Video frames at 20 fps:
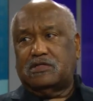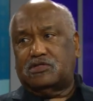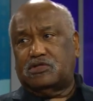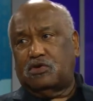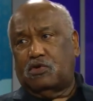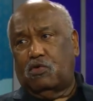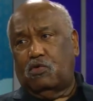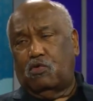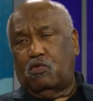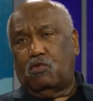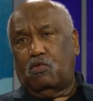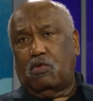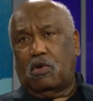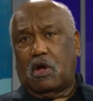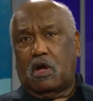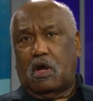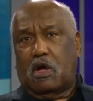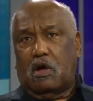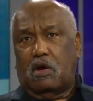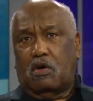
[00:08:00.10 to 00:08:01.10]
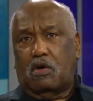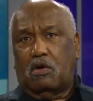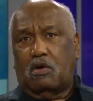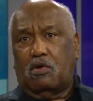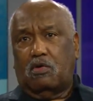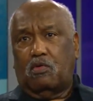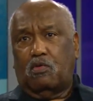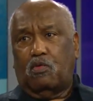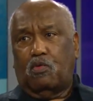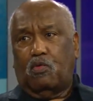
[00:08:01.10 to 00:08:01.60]
so
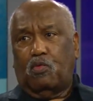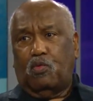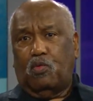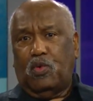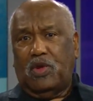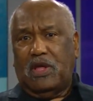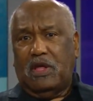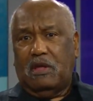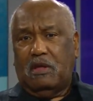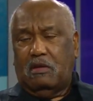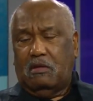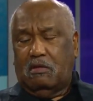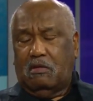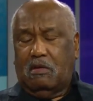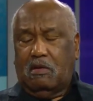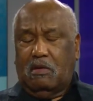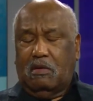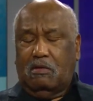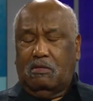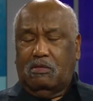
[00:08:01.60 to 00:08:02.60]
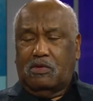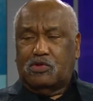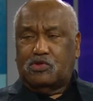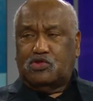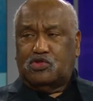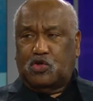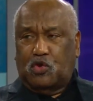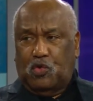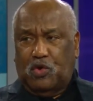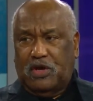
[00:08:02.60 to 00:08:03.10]
uh, we
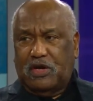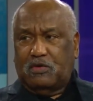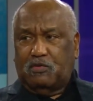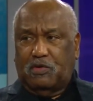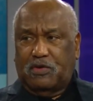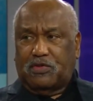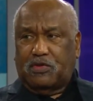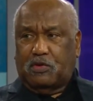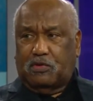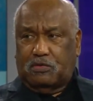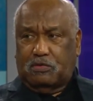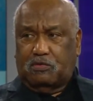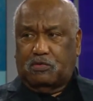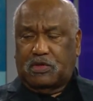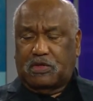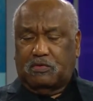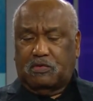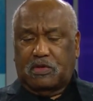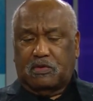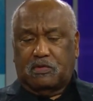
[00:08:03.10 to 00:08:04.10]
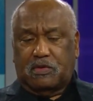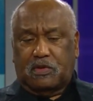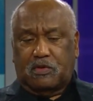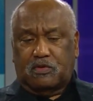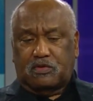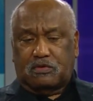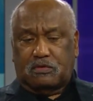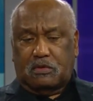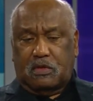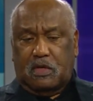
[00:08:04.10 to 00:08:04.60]
joined with those, with, with
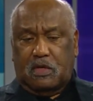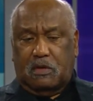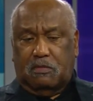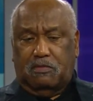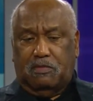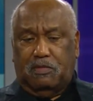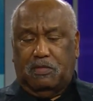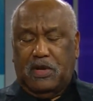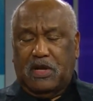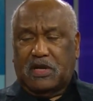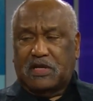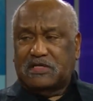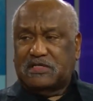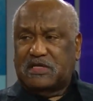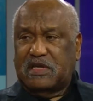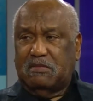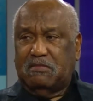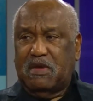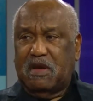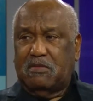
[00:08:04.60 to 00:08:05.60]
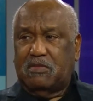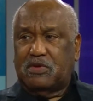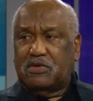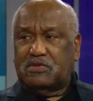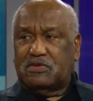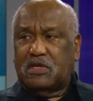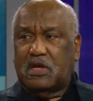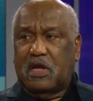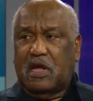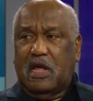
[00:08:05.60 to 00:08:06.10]
those uh, BLAC
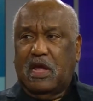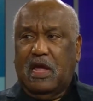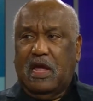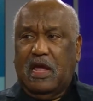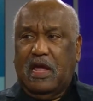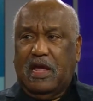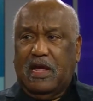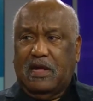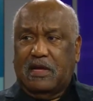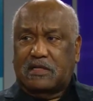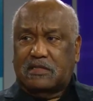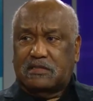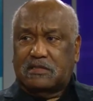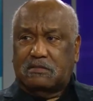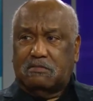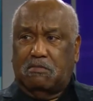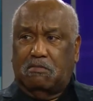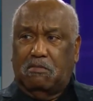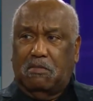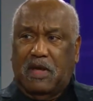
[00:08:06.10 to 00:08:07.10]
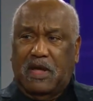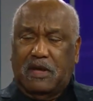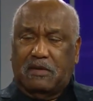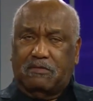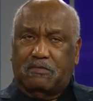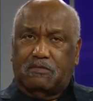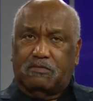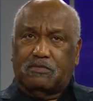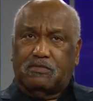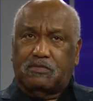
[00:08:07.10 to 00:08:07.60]
members and
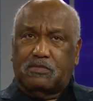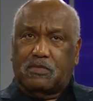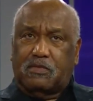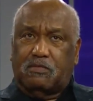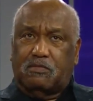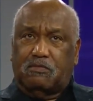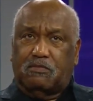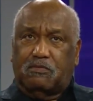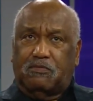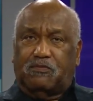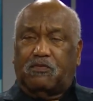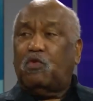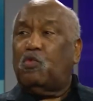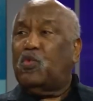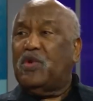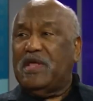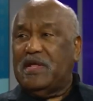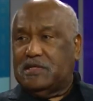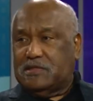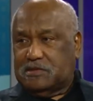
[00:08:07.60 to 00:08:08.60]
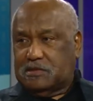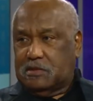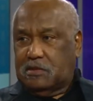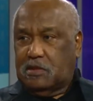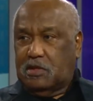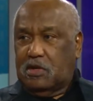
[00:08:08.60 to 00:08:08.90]
met for weeks